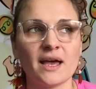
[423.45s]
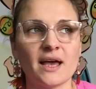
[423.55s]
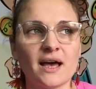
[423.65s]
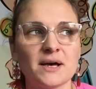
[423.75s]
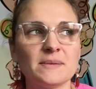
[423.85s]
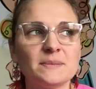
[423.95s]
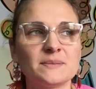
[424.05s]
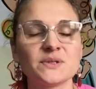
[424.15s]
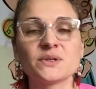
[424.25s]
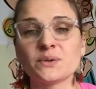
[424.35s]

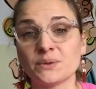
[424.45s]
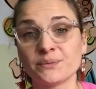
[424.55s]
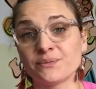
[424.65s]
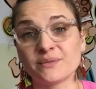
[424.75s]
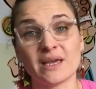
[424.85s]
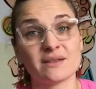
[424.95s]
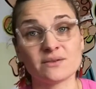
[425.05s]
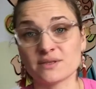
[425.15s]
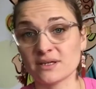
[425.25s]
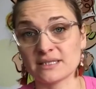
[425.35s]
And
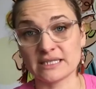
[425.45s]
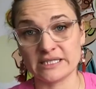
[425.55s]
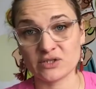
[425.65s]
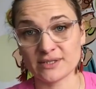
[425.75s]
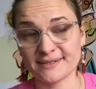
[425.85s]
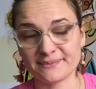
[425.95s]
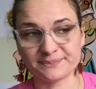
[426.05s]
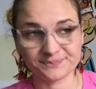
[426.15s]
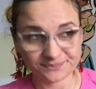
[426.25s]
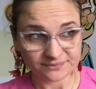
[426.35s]
those are delicious.
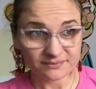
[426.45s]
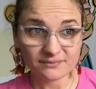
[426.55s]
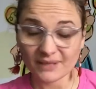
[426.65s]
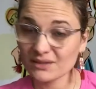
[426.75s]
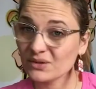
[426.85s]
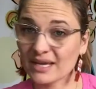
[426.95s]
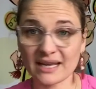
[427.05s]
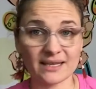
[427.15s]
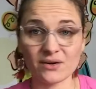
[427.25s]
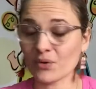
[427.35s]
You can
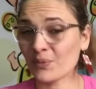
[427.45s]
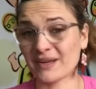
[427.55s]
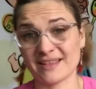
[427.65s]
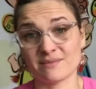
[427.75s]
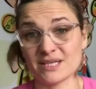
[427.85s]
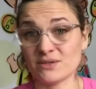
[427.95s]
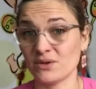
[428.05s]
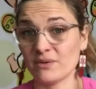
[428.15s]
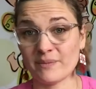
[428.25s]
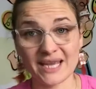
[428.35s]
incorporate them into
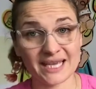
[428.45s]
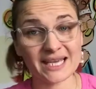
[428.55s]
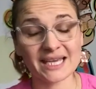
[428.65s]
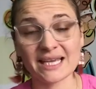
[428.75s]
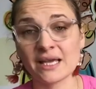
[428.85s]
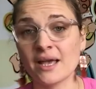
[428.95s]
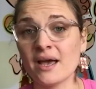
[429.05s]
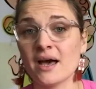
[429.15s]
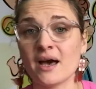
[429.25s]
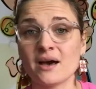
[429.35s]
your baking,
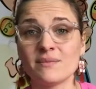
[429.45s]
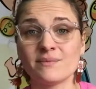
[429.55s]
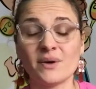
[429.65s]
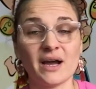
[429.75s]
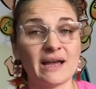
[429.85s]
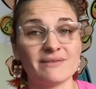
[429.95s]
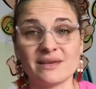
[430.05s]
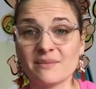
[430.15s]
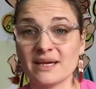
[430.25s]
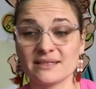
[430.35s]
have
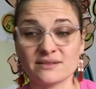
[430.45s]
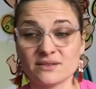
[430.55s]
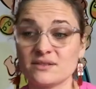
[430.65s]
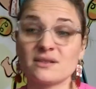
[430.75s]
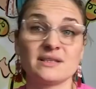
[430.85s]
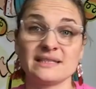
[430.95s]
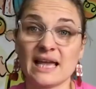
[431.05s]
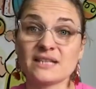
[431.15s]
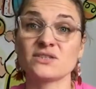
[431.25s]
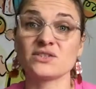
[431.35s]
them as just the
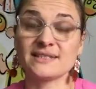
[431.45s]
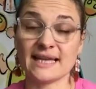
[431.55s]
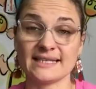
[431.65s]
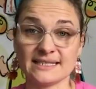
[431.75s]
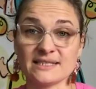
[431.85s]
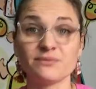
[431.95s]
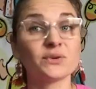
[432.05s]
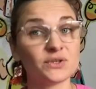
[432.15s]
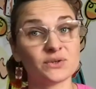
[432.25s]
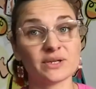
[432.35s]
snacks, just as is for
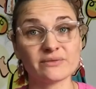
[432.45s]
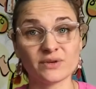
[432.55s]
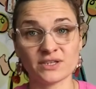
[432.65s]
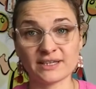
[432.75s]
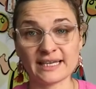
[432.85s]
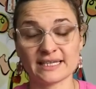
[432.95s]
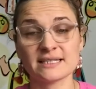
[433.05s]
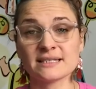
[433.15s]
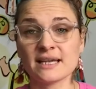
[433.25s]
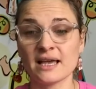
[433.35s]
you and for your kids.